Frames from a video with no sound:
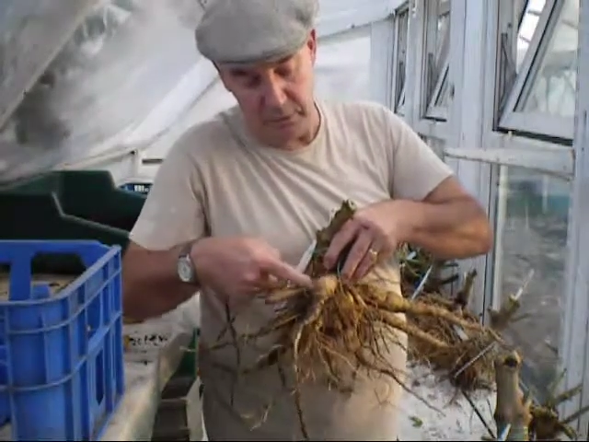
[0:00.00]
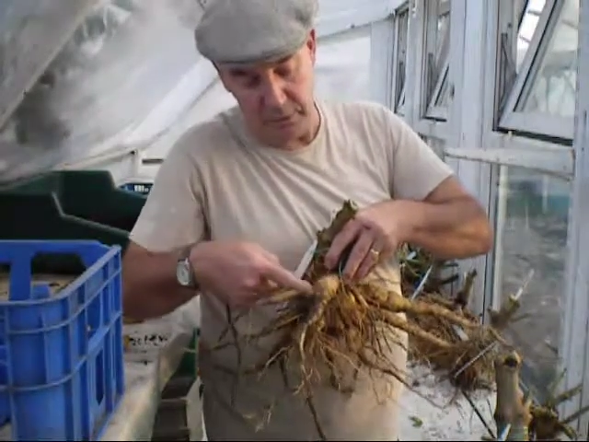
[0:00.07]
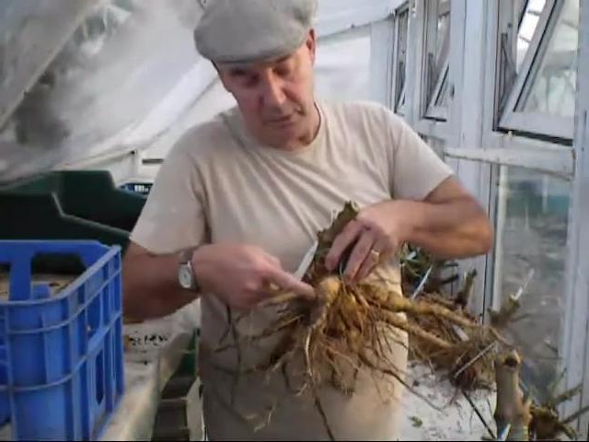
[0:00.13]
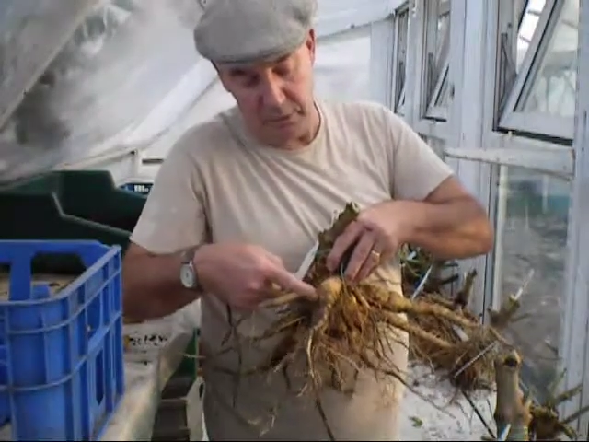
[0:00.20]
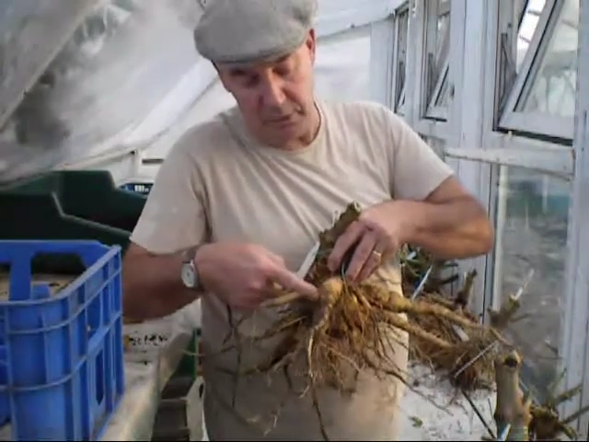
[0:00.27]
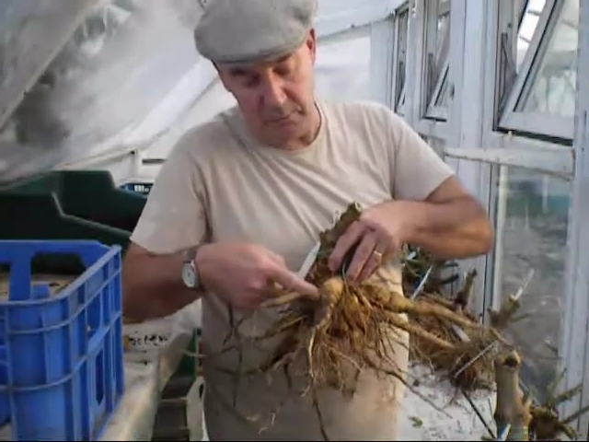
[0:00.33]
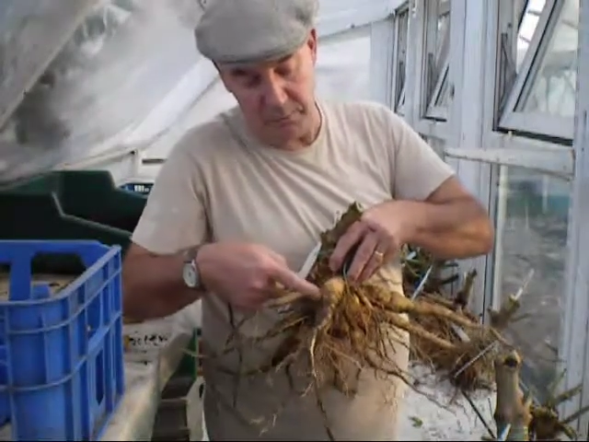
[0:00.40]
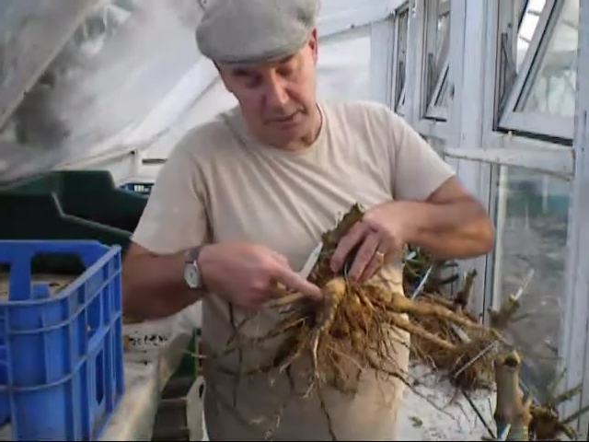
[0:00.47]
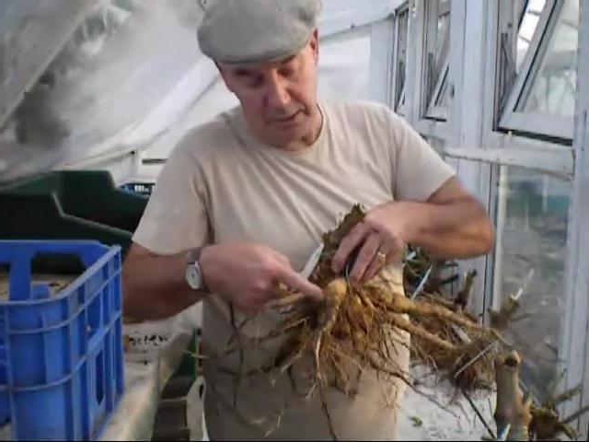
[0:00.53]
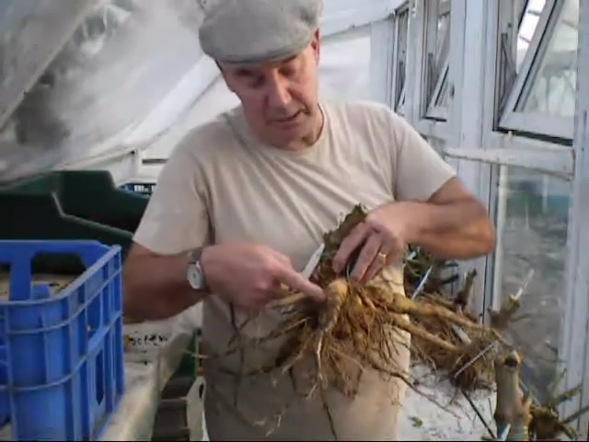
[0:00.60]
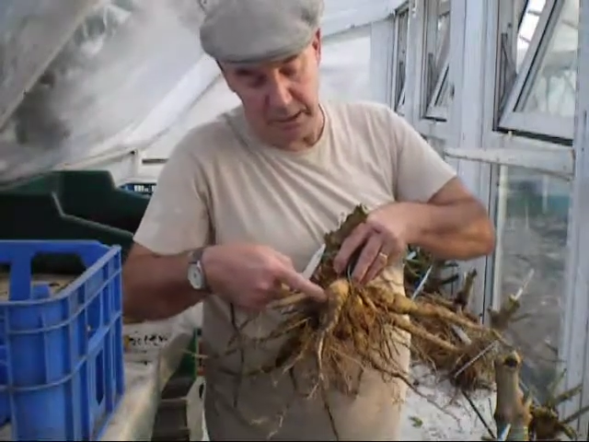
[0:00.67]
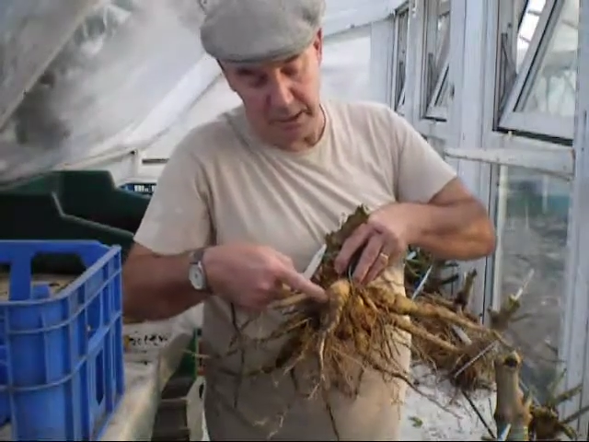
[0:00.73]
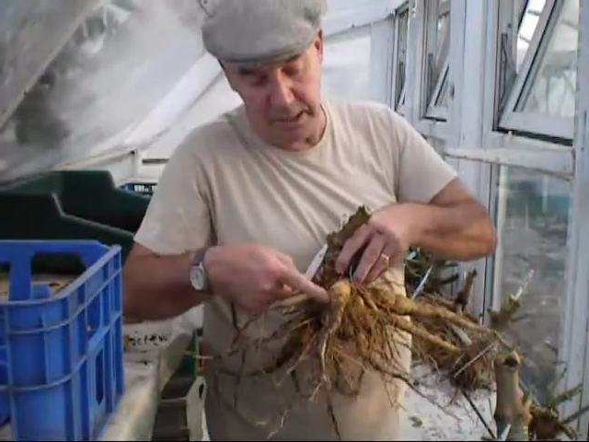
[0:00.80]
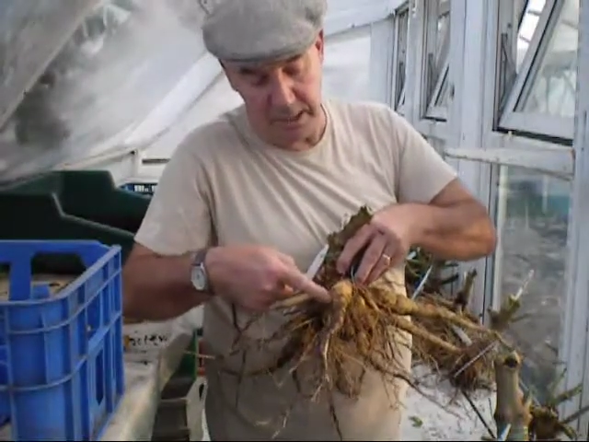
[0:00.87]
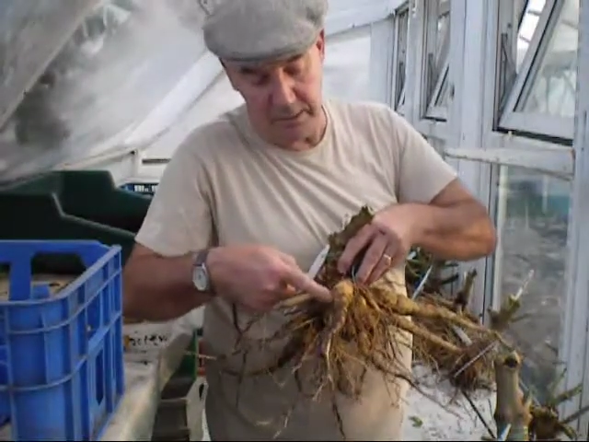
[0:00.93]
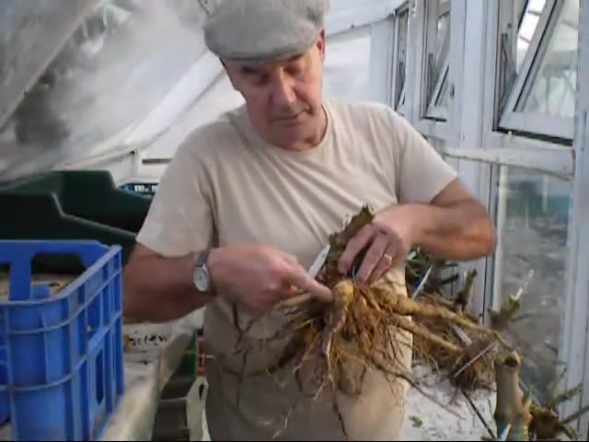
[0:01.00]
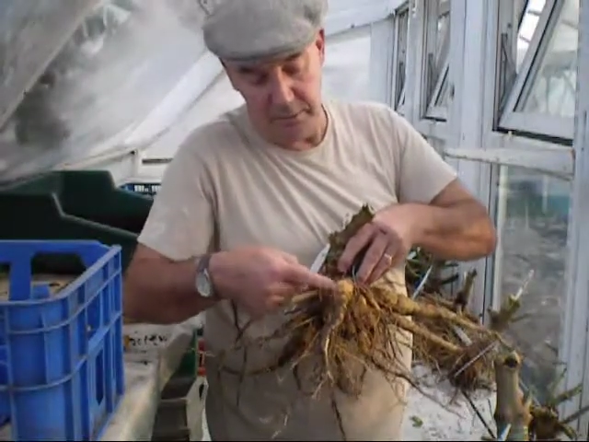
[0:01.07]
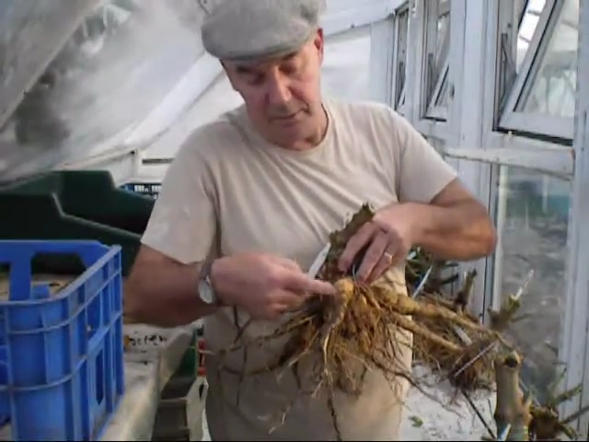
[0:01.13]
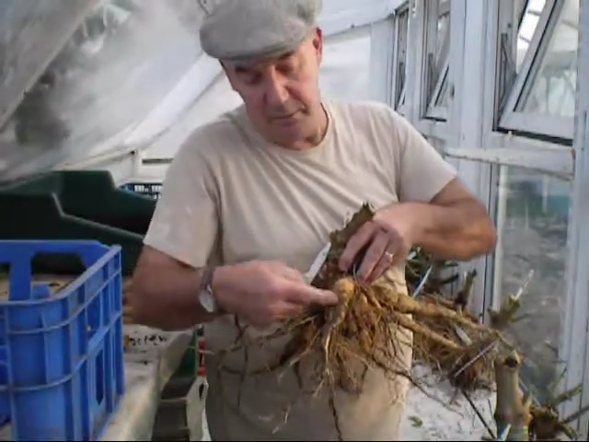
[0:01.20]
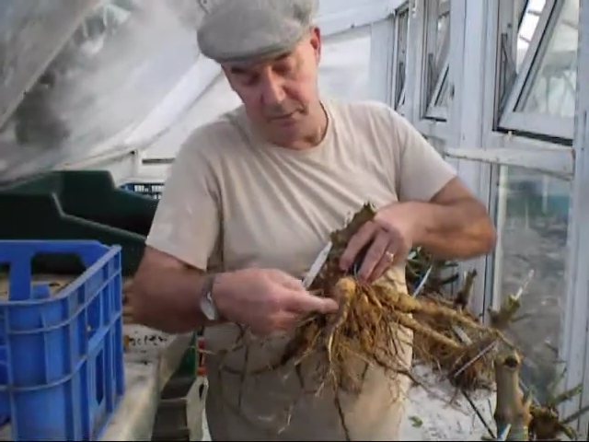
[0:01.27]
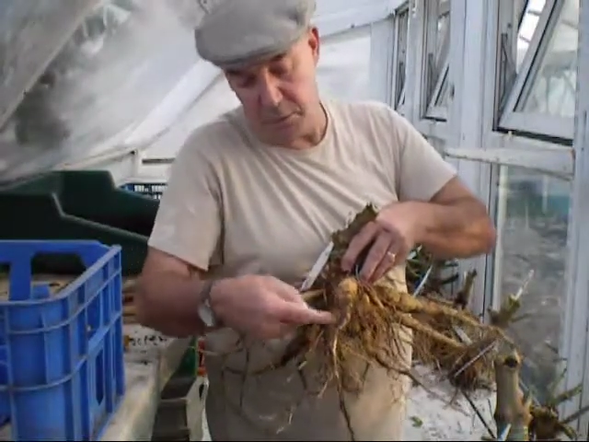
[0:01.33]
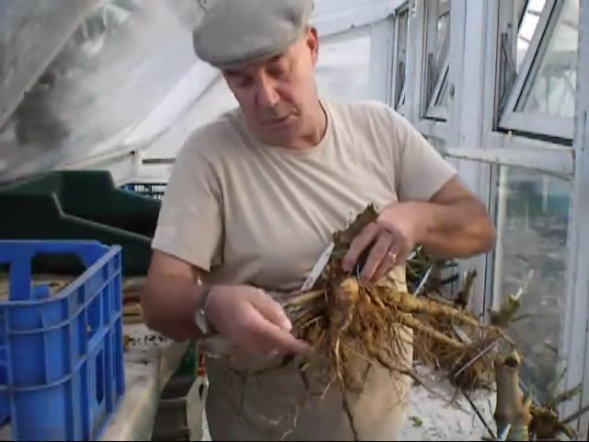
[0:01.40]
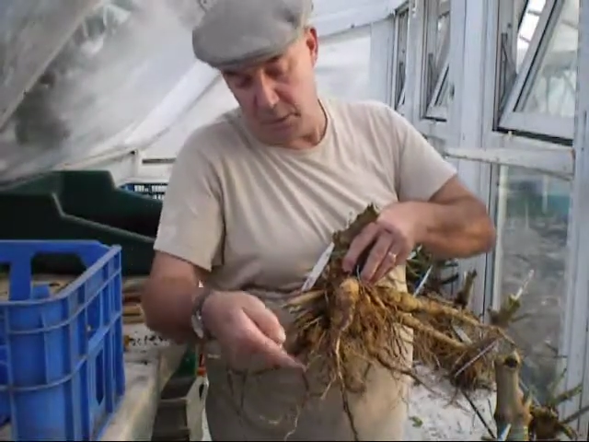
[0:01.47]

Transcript: Cut that right back to there,